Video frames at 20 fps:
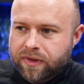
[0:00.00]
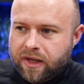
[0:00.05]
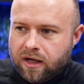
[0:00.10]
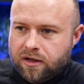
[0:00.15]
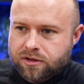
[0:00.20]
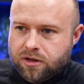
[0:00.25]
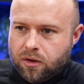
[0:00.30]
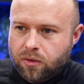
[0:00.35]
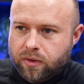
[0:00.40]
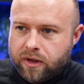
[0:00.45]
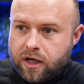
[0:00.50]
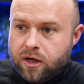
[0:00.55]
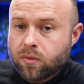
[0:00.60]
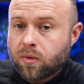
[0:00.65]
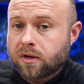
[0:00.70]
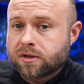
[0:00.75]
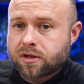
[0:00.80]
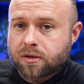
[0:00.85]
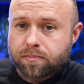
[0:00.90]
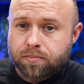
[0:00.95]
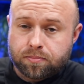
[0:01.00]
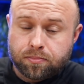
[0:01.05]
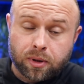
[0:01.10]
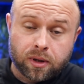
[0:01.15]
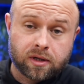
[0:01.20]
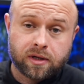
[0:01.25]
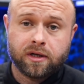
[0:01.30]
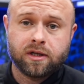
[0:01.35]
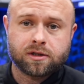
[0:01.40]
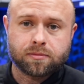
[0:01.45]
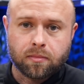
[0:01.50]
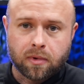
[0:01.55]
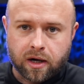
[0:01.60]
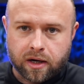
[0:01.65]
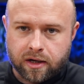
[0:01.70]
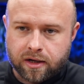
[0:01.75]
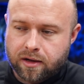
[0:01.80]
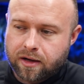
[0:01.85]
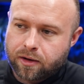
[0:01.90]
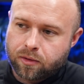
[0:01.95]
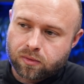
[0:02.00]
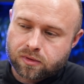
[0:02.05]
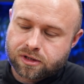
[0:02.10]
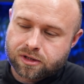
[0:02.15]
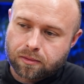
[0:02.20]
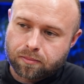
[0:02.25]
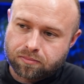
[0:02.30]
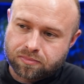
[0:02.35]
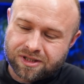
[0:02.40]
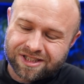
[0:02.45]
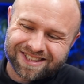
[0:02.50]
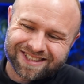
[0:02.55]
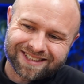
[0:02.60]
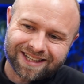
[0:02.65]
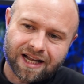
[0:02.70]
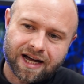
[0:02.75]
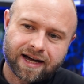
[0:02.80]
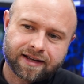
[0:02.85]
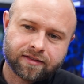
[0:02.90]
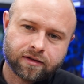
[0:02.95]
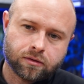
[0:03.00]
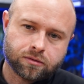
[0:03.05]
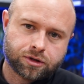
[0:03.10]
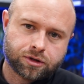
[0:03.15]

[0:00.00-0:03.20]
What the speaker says: And so he wants to put his money, he wants to slide